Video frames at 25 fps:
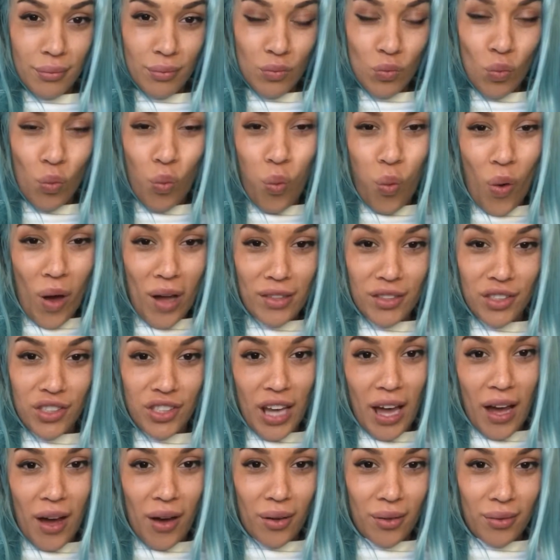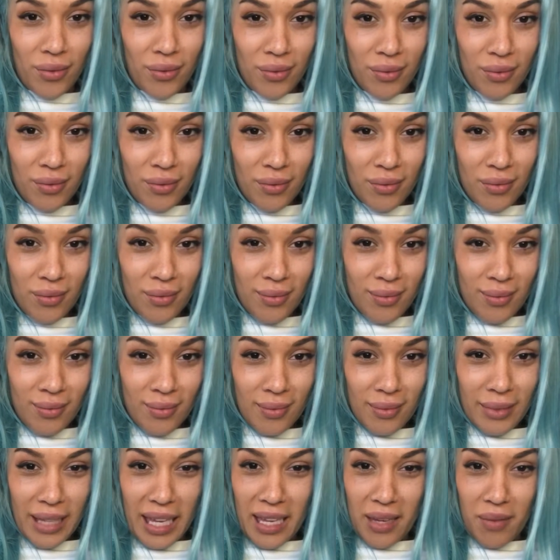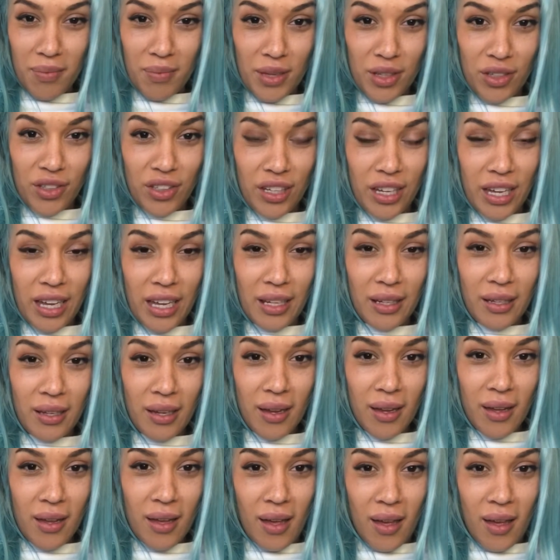Watch out, Lake Michigan.